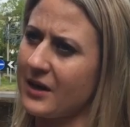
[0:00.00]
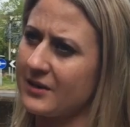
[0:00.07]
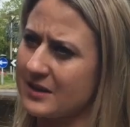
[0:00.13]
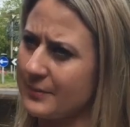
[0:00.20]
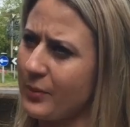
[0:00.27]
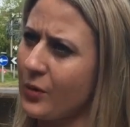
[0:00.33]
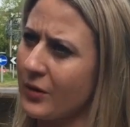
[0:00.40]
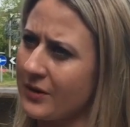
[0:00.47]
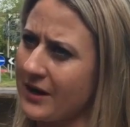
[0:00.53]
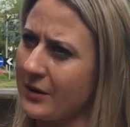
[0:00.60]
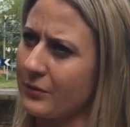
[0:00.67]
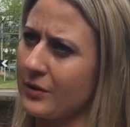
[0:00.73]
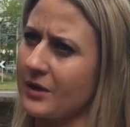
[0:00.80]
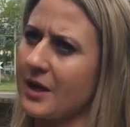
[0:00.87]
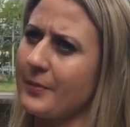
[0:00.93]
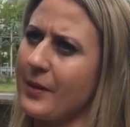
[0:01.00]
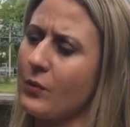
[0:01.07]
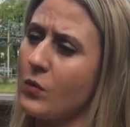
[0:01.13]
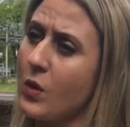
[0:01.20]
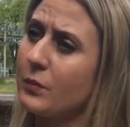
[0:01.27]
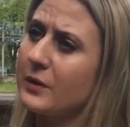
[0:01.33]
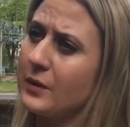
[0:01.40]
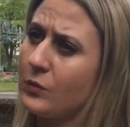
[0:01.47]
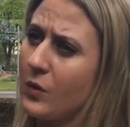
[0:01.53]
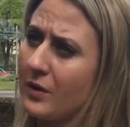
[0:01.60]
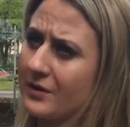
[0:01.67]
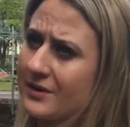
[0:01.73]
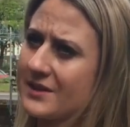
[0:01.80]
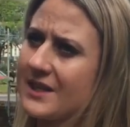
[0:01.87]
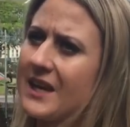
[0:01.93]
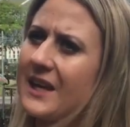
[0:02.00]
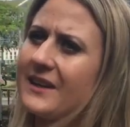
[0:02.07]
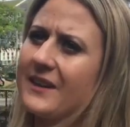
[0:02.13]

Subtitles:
our support network about what we want,